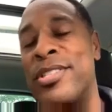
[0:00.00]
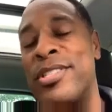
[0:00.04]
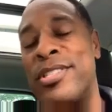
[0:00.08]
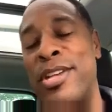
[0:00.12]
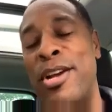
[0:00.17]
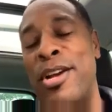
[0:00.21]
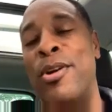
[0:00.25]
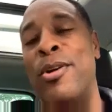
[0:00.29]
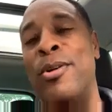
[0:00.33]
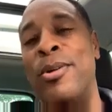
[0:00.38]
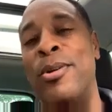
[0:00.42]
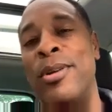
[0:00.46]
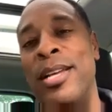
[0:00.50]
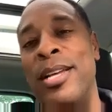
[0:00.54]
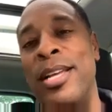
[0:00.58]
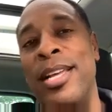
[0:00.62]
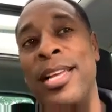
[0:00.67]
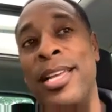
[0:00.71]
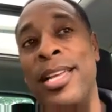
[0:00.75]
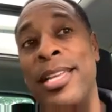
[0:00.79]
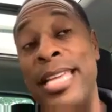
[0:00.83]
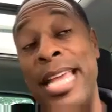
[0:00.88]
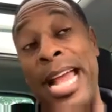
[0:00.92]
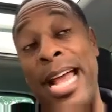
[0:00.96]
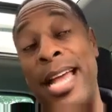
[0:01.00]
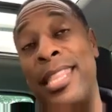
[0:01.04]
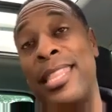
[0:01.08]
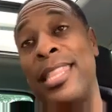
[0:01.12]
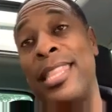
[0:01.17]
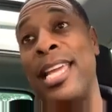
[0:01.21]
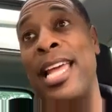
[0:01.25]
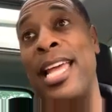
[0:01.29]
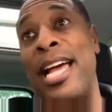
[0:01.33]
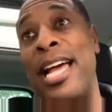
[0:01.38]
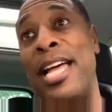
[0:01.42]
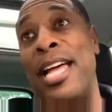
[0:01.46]
So yeah, I
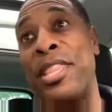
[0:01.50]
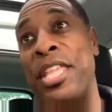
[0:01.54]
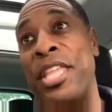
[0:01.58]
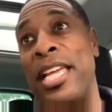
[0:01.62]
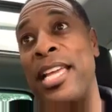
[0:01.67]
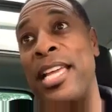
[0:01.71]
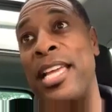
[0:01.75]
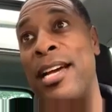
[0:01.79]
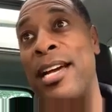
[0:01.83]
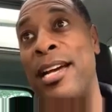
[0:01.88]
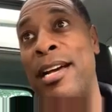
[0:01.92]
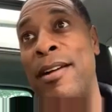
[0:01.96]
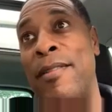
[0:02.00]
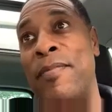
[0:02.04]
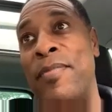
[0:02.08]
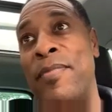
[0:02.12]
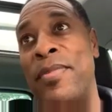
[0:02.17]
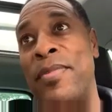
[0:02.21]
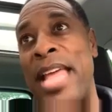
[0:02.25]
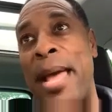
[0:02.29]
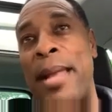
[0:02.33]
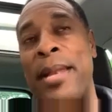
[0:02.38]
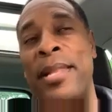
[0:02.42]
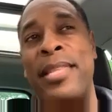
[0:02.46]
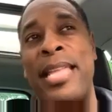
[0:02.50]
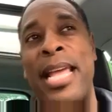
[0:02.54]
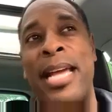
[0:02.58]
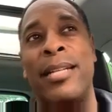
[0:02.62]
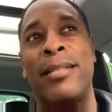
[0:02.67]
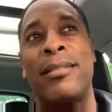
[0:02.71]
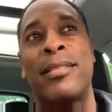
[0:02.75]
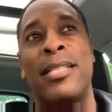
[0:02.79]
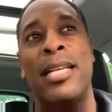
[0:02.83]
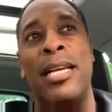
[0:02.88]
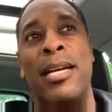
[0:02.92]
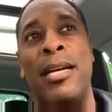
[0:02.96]
think that